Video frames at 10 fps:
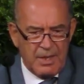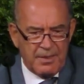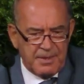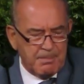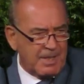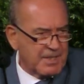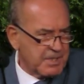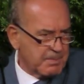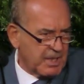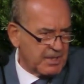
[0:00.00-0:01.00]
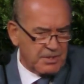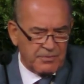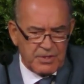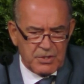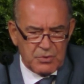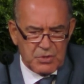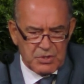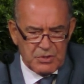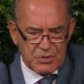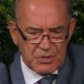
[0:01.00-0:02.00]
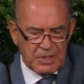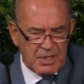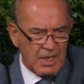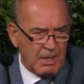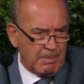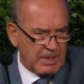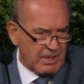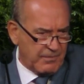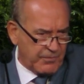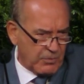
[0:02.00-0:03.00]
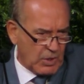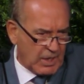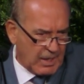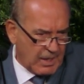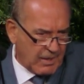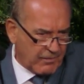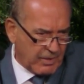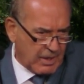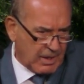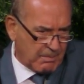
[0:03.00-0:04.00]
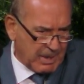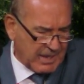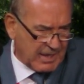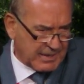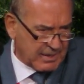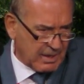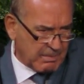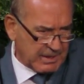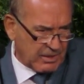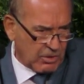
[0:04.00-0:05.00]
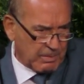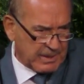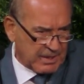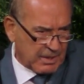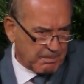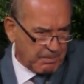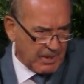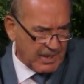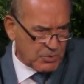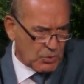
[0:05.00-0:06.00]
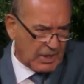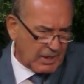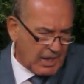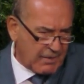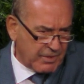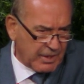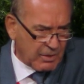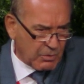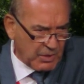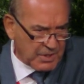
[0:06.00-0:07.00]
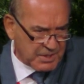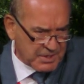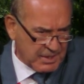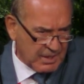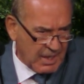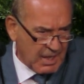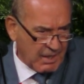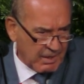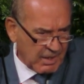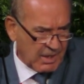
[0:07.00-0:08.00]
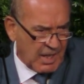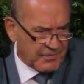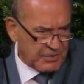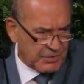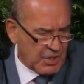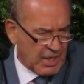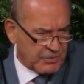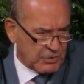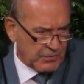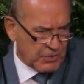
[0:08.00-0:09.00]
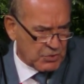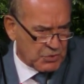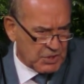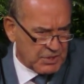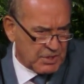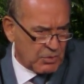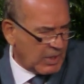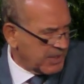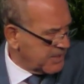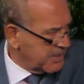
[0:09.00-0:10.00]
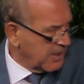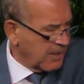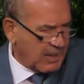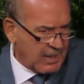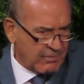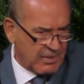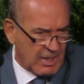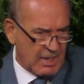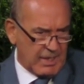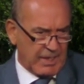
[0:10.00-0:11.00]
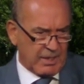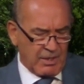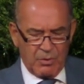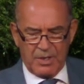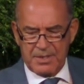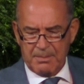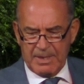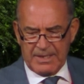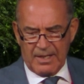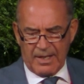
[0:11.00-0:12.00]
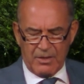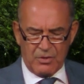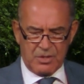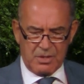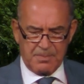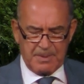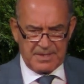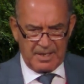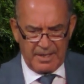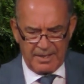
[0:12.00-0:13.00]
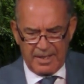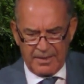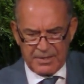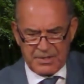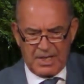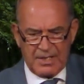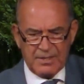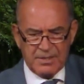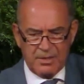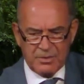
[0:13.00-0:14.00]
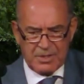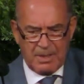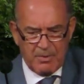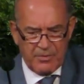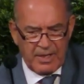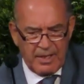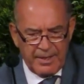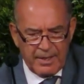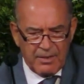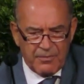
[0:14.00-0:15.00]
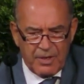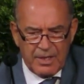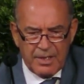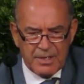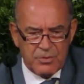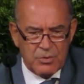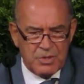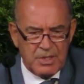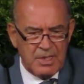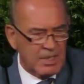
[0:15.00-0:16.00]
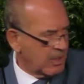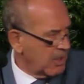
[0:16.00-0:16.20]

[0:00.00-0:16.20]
The management is revision surgery, but if we have bilateral metal-on-metal implants, we can have increased still. After revision surgery, you can still have increased metal ions, especially in the other side. So some of the clinical findings you see.